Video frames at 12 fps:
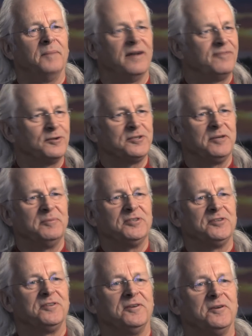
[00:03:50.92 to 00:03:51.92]
my first
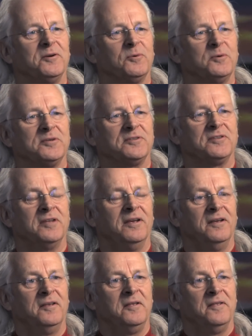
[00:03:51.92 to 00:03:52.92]
image of the year was
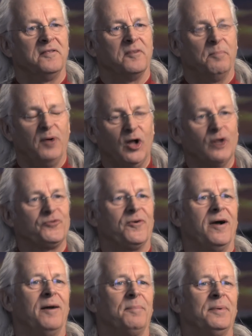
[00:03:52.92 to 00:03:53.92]
the ball
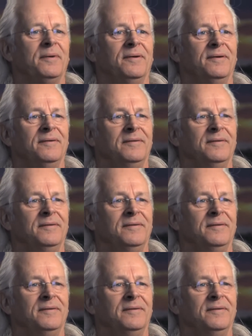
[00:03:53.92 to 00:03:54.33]
drop,